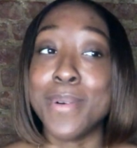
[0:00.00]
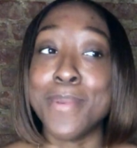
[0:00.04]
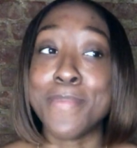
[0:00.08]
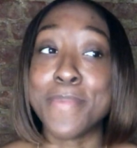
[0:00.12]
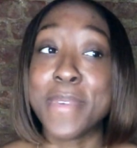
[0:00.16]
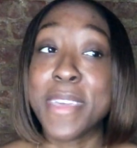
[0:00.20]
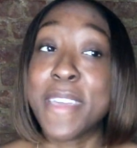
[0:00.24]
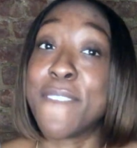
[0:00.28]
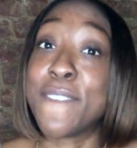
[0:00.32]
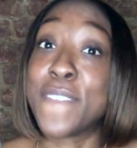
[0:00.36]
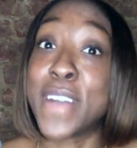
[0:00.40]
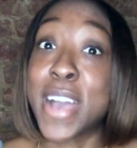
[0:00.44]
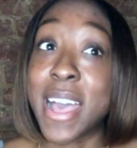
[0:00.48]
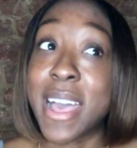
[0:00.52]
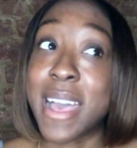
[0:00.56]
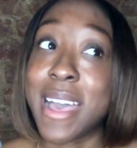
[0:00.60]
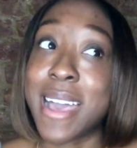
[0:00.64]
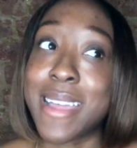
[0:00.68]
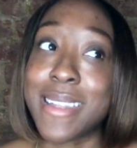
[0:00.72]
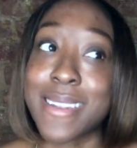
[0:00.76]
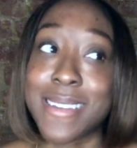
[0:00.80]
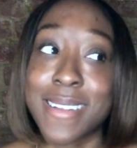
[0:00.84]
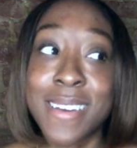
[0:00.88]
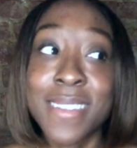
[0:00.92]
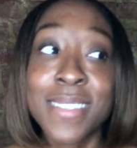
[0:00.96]
If I
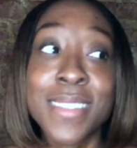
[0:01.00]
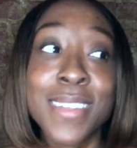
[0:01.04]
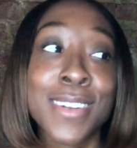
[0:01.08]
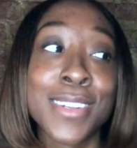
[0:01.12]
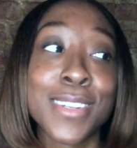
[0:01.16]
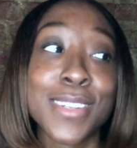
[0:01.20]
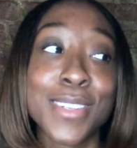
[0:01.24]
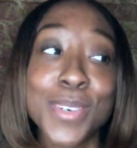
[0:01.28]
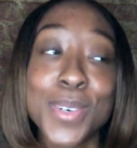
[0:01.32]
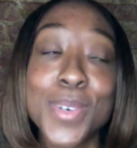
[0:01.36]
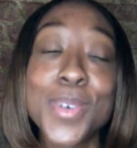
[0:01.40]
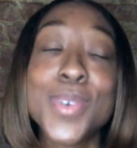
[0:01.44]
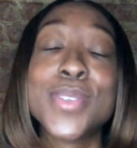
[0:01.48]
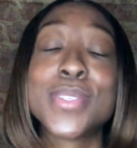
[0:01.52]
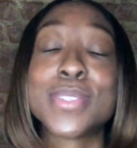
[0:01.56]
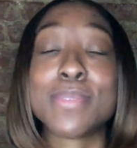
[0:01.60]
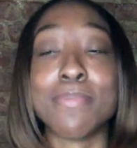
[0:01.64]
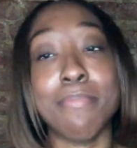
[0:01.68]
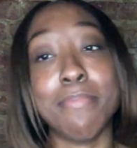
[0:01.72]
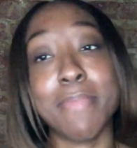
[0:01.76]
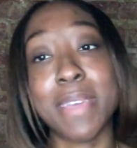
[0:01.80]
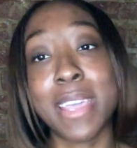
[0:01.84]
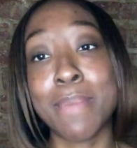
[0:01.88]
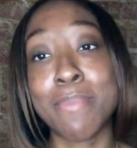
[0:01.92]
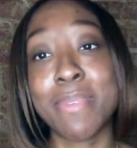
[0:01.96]
had nothing to lose,
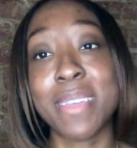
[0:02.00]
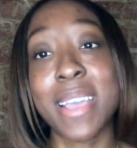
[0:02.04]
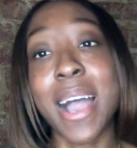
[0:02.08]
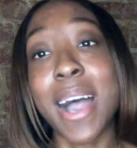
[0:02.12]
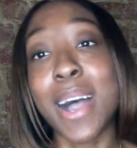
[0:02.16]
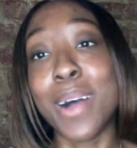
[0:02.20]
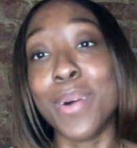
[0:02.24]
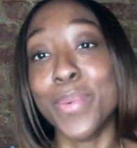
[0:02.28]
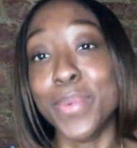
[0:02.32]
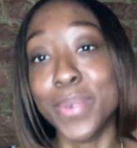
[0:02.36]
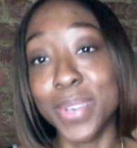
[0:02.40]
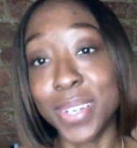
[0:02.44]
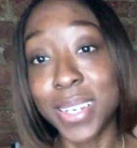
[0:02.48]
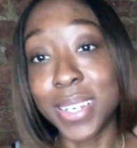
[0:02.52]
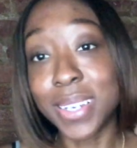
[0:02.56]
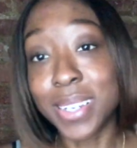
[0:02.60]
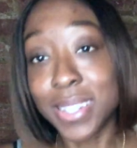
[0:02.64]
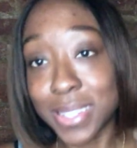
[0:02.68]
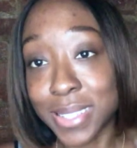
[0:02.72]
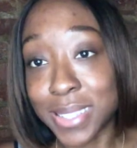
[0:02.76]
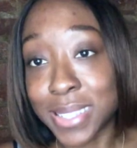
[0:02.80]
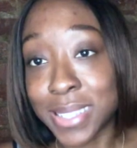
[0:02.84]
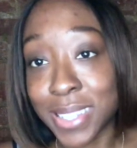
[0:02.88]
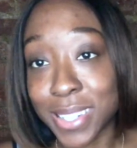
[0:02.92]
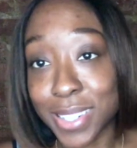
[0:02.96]
maybe I would
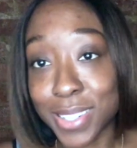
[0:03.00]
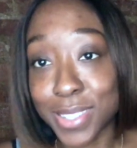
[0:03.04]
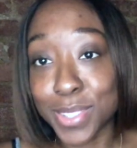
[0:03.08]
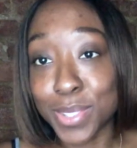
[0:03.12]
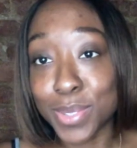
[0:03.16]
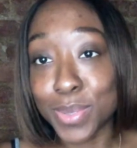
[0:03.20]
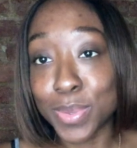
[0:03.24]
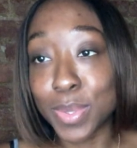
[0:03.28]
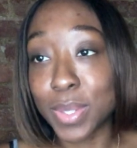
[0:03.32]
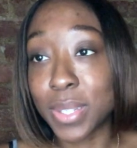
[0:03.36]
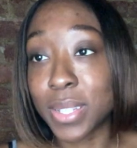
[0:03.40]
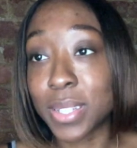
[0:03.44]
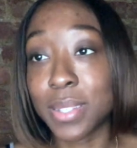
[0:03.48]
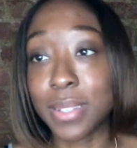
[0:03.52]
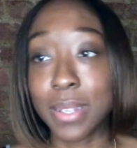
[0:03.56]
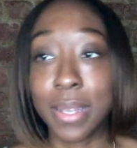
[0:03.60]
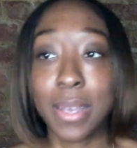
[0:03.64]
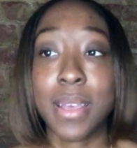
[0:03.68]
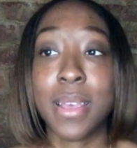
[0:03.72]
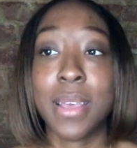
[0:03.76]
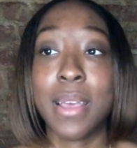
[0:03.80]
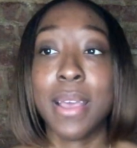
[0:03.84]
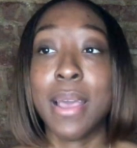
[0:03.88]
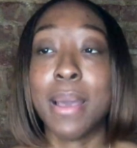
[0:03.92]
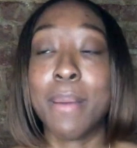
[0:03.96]
consider doing it.
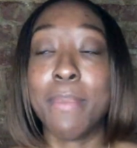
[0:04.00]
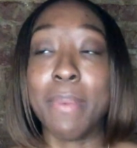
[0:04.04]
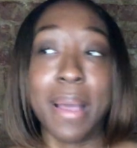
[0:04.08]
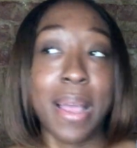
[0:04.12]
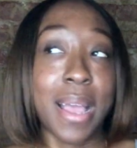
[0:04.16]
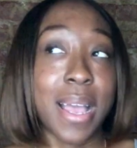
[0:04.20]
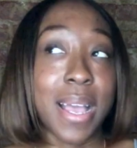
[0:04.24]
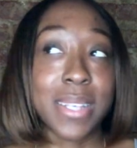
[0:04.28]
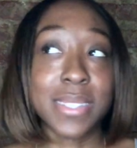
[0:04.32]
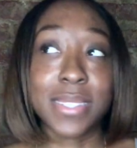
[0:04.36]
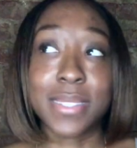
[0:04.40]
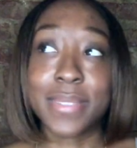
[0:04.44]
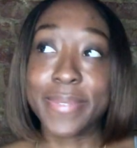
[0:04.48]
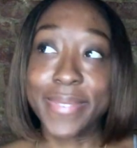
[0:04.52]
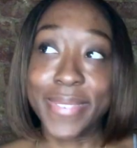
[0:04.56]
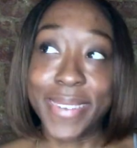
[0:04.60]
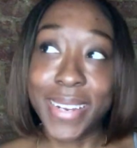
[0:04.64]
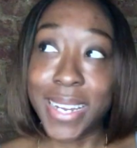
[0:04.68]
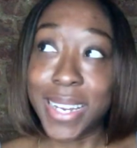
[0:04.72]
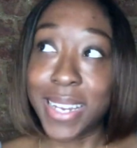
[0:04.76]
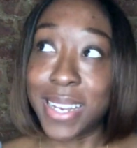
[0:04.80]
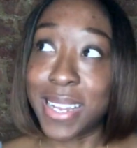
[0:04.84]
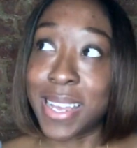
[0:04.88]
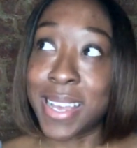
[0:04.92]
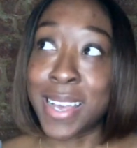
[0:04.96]
But as of
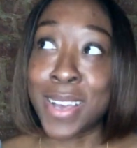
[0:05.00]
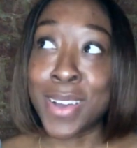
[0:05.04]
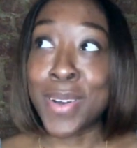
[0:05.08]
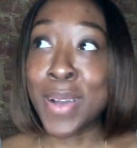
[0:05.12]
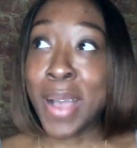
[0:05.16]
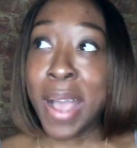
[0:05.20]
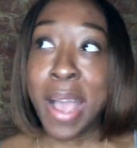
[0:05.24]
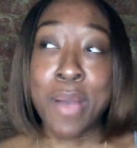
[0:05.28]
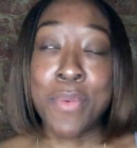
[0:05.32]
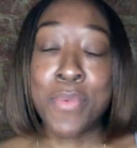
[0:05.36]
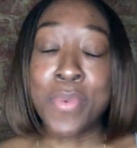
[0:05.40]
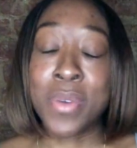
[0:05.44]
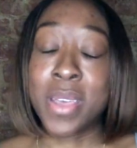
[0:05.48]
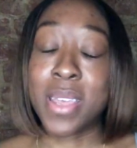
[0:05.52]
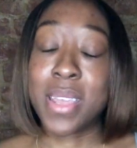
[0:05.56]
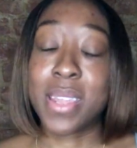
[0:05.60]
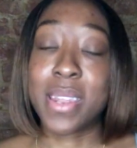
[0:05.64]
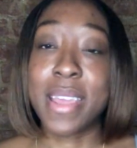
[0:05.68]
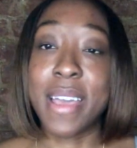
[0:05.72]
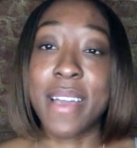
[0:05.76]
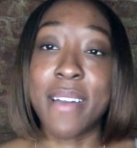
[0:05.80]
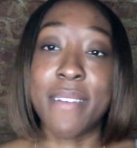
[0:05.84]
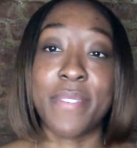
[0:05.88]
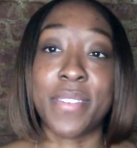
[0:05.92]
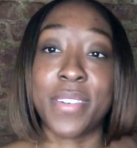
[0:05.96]
right now, I wouldn't
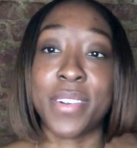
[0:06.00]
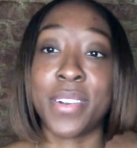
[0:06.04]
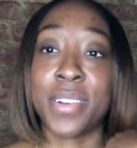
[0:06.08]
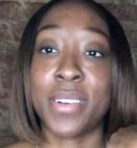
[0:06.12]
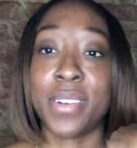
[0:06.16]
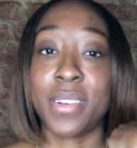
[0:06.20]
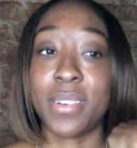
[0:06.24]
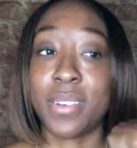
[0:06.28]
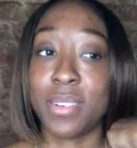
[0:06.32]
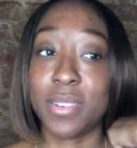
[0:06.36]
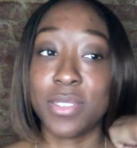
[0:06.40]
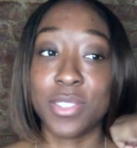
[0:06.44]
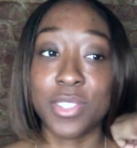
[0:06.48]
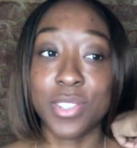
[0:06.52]
ever